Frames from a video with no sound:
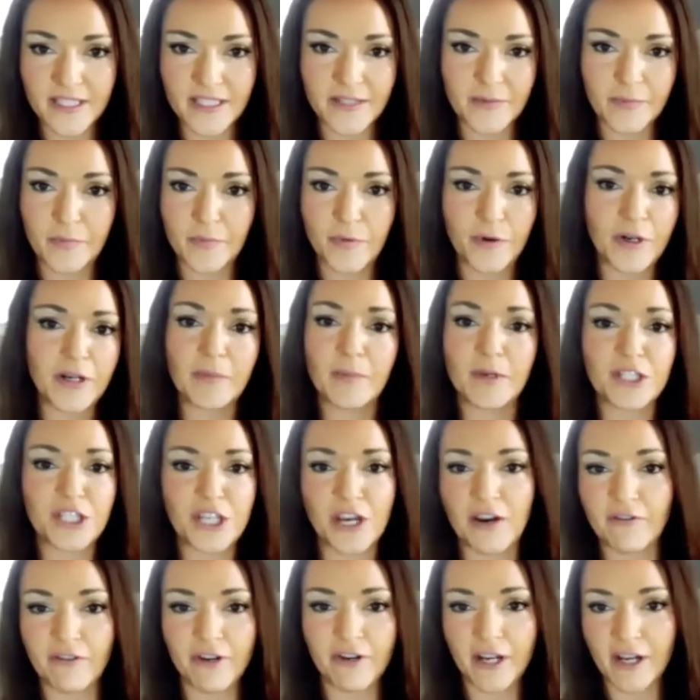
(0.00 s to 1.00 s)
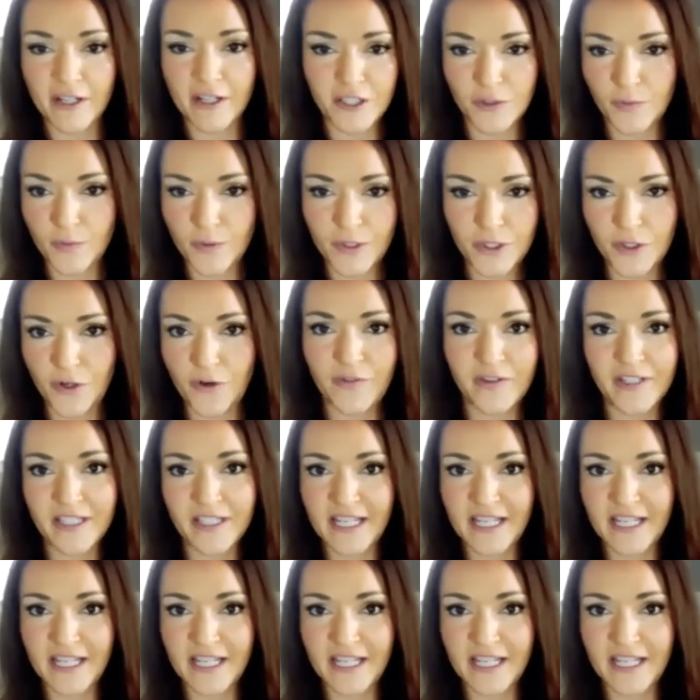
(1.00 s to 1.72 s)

to pretty much every customer service